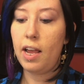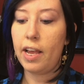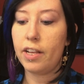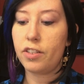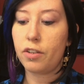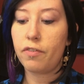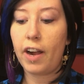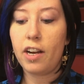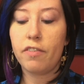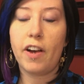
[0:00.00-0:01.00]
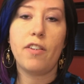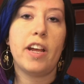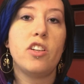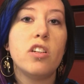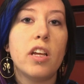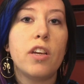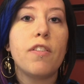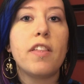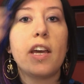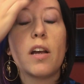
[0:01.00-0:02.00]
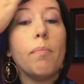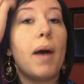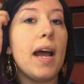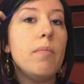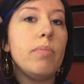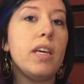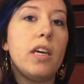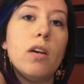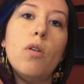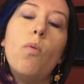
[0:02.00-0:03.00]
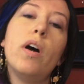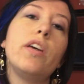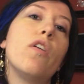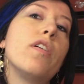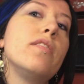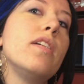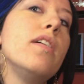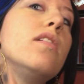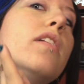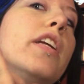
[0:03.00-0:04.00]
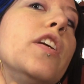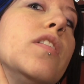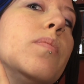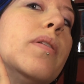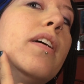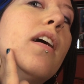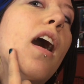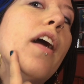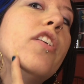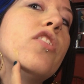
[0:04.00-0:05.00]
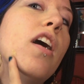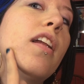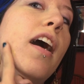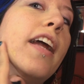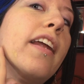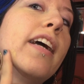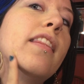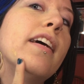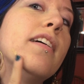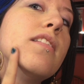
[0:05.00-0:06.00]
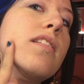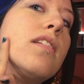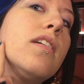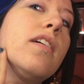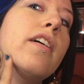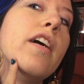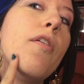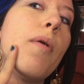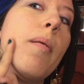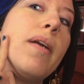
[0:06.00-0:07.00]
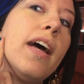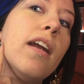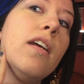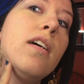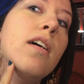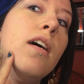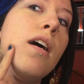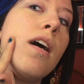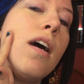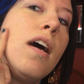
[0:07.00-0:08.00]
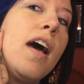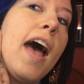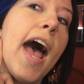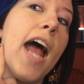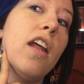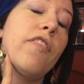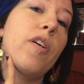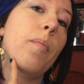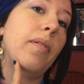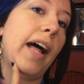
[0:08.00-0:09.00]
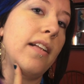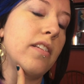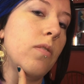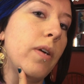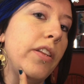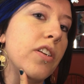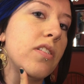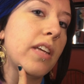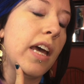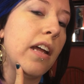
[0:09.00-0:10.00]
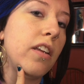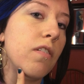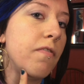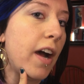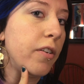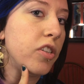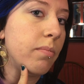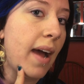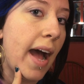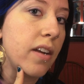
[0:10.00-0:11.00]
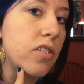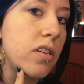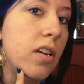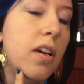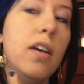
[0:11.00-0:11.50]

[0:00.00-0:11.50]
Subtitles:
is you find a foundation that you think might be what yours is, and you just put it on your jawline like this and rub it in. And if it blends in with your skin, you found your match.